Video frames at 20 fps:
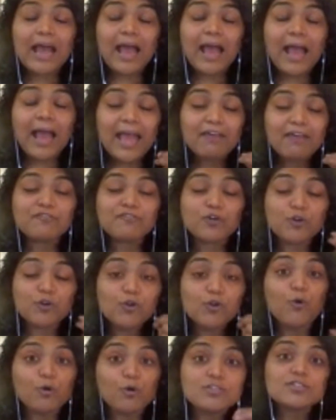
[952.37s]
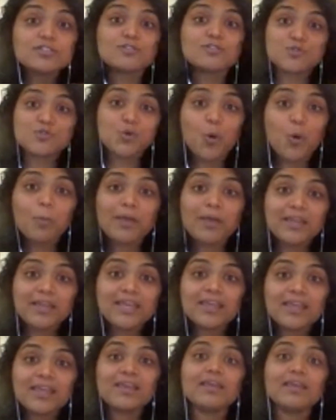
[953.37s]
have closed so
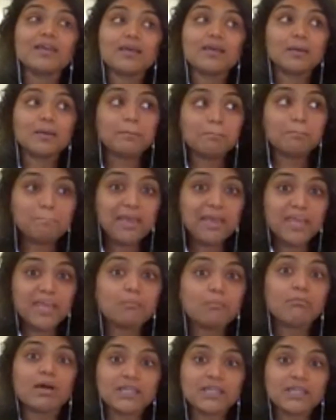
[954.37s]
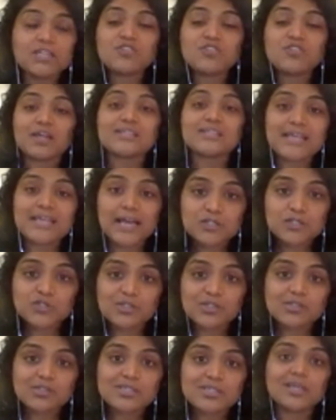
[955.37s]
many big money
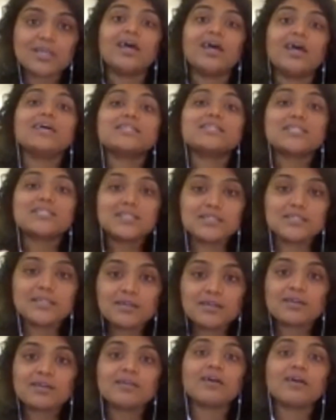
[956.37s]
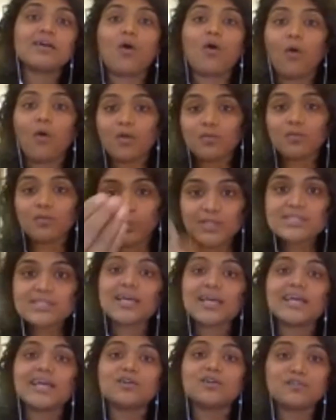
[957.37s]
transactions sitting on one
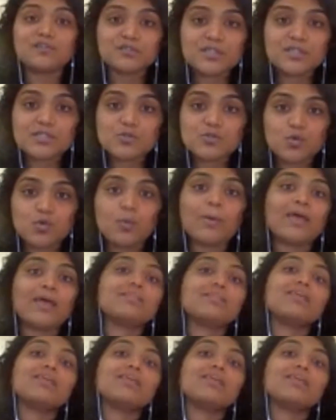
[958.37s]
side of the Zoom, and